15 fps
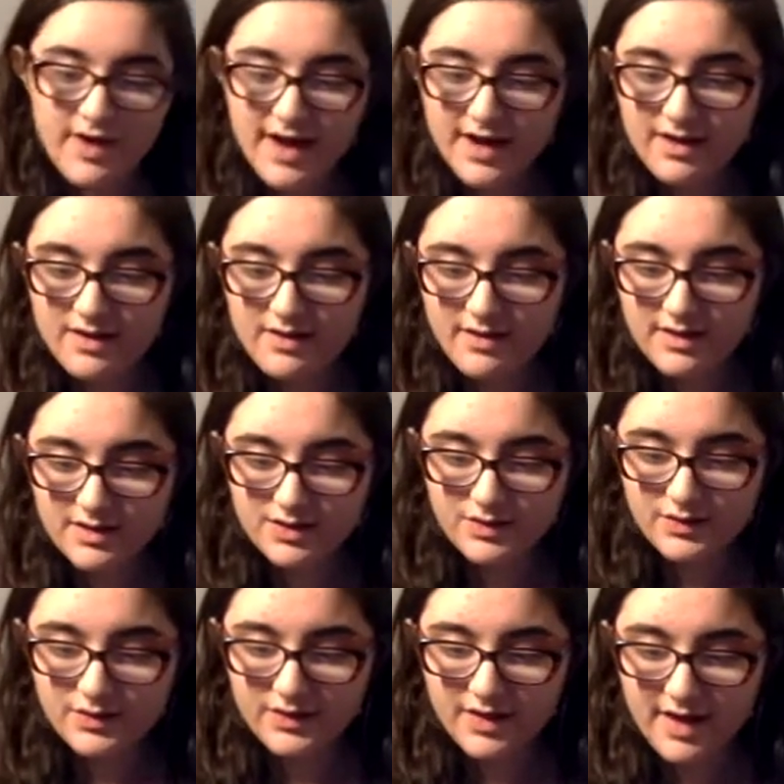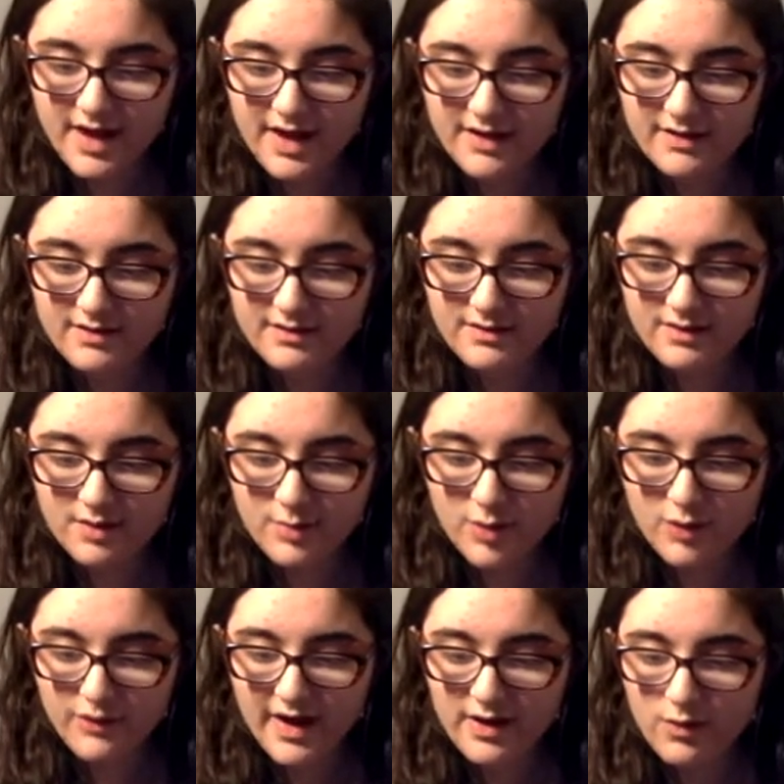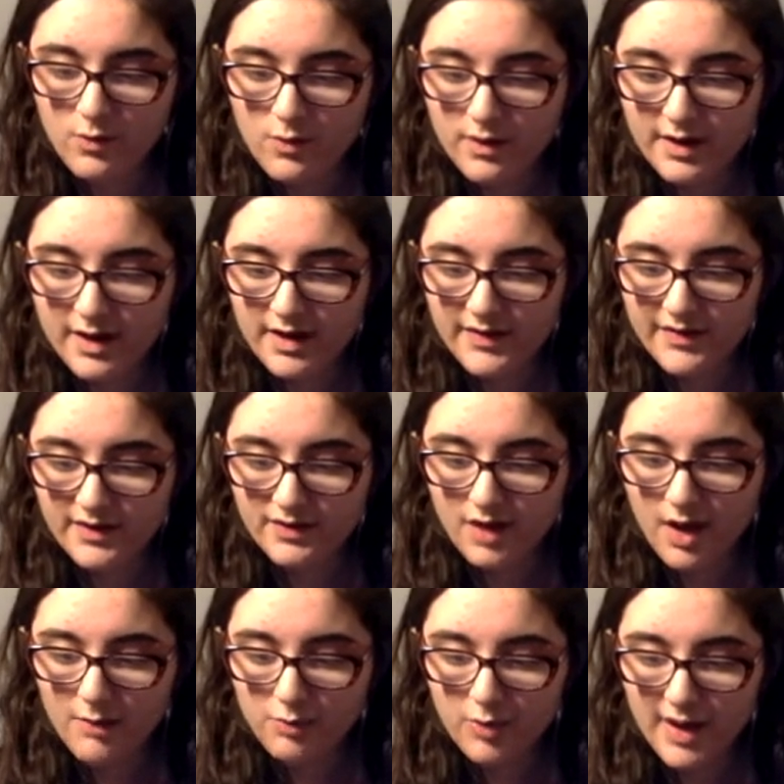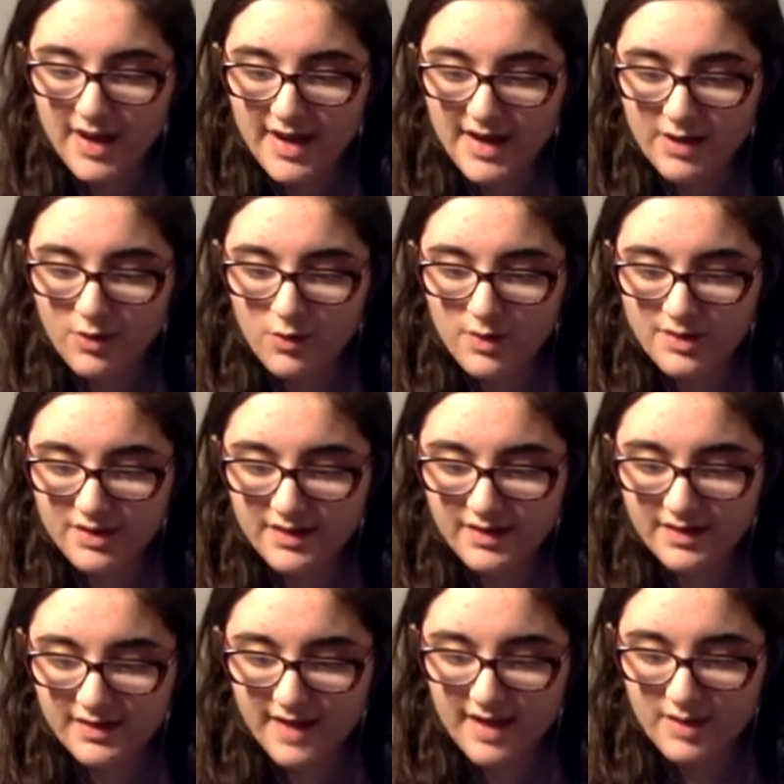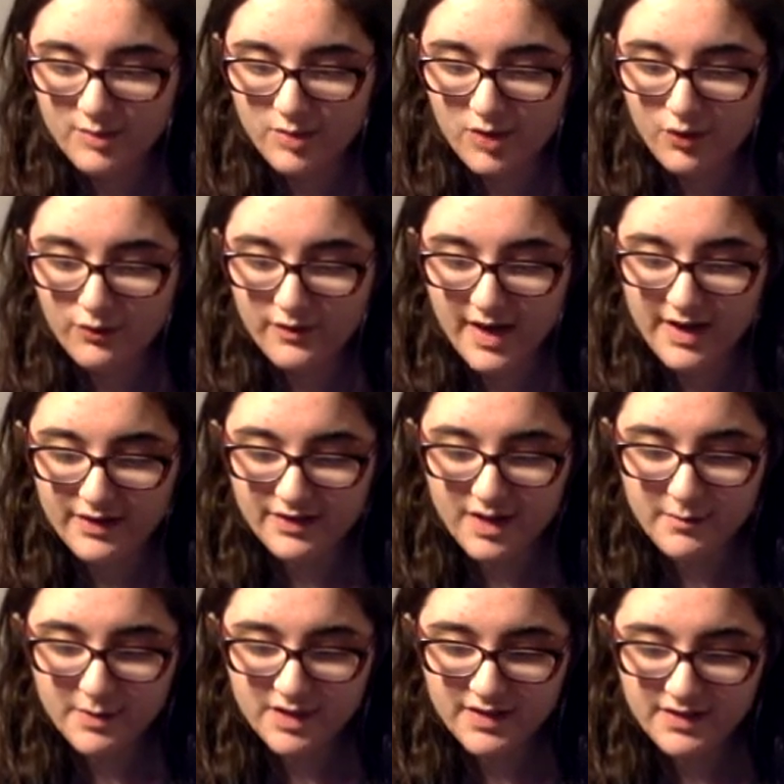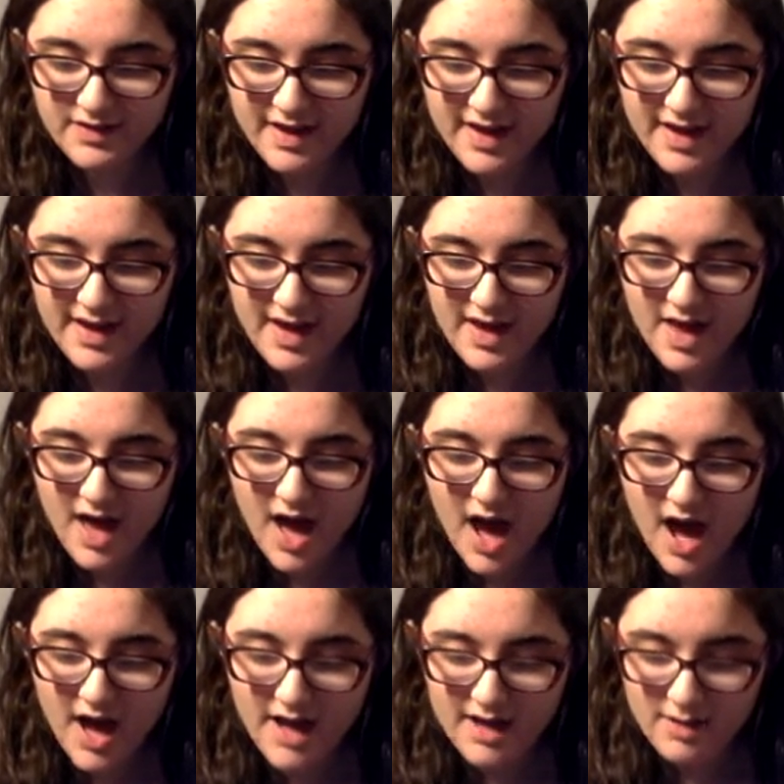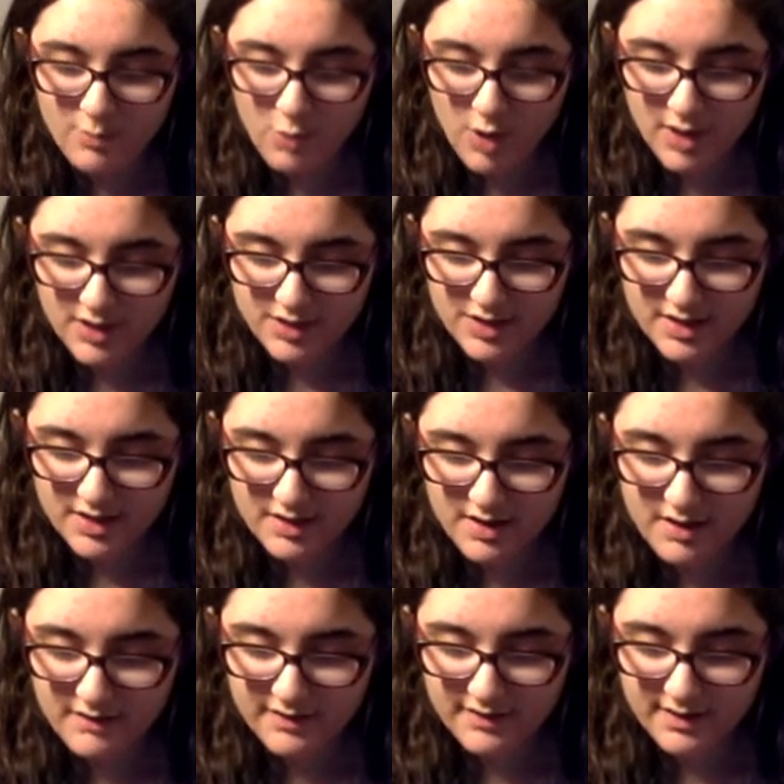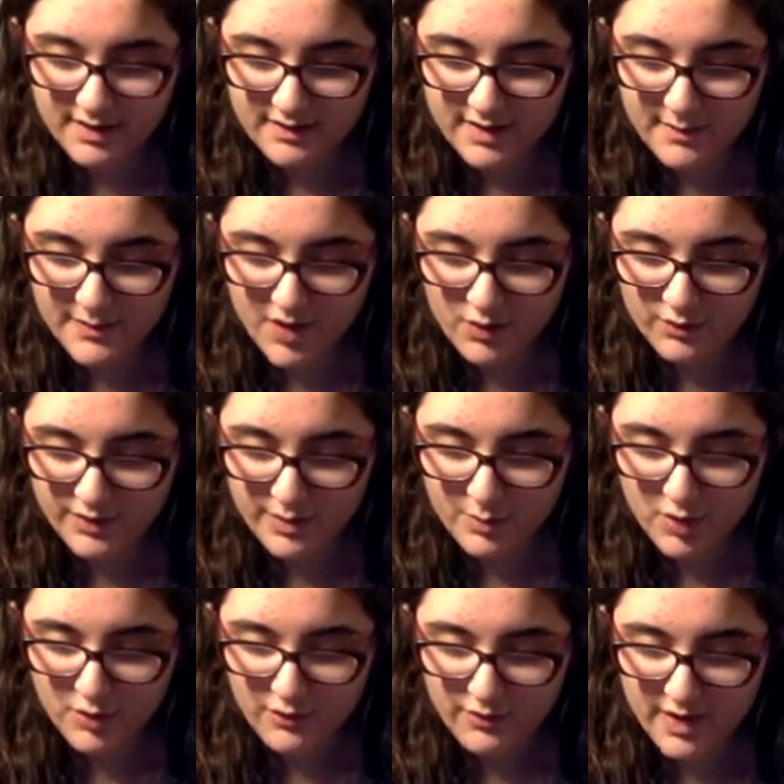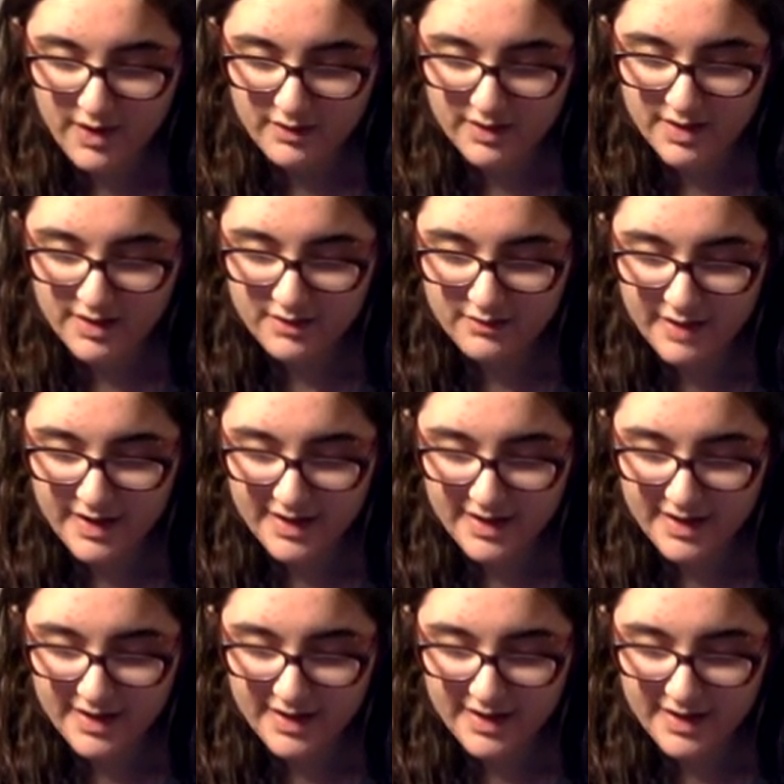It chooses to add a profile, or in the top right hand corner, it says edit profiles. I'm going to say I am watching, obviously, because I'm the only profile here right now.